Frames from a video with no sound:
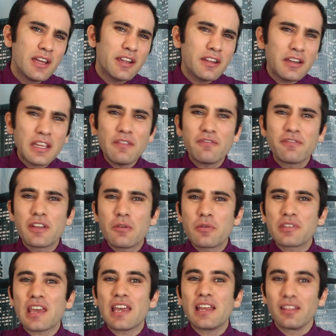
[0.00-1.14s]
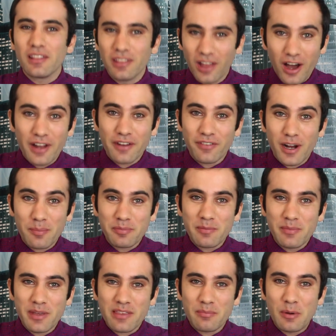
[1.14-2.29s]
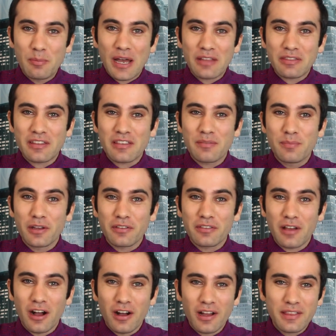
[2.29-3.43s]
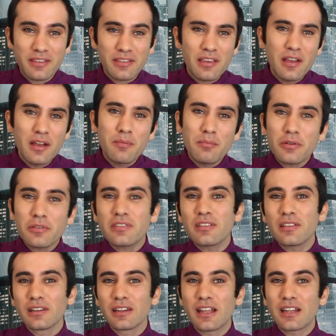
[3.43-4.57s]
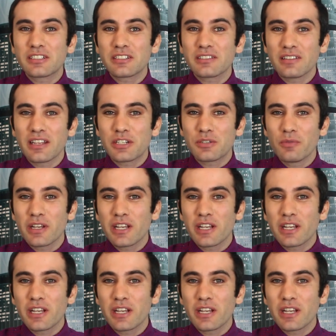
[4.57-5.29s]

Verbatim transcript: Now, to give viewers a lot of optimism about this bill's odds, most of the legislation